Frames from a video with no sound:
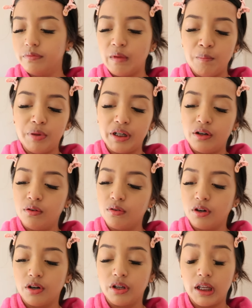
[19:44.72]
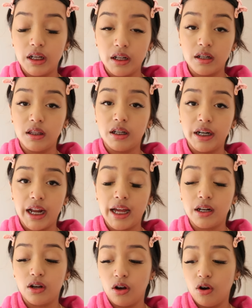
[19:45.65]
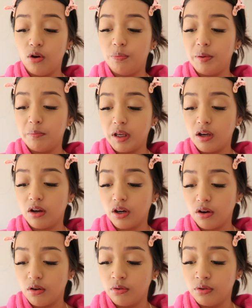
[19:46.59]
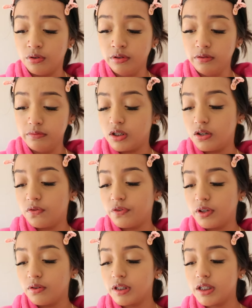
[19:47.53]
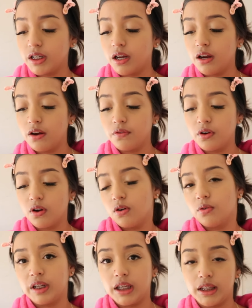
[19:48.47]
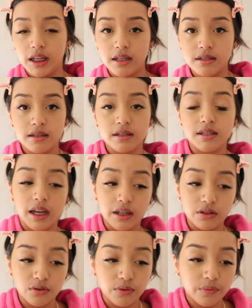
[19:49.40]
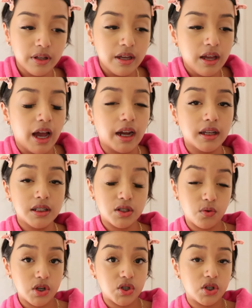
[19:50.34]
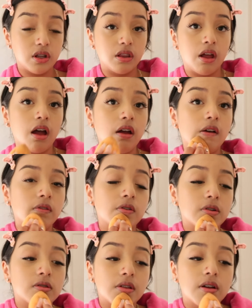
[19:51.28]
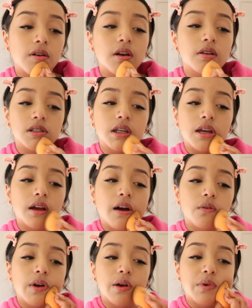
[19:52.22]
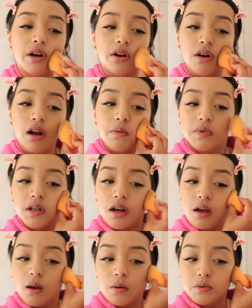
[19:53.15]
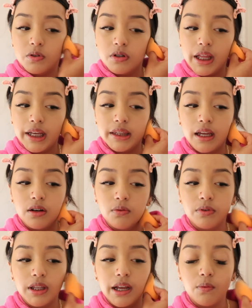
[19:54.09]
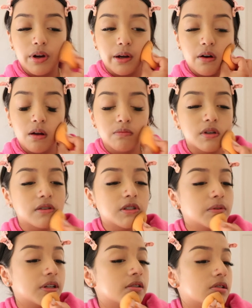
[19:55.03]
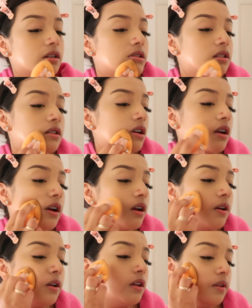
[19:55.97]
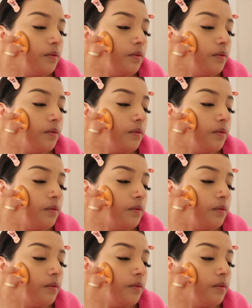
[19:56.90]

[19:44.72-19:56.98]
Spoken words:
But no, girl, you need to learn how to cope and be on your own. Do you feel insecure if you're alone, hitas? Because I do. I got this question a lot. There's a lot of girls saying, how do I wear crop tops? Or, like, they don't like wearing crop tops because they're insecure.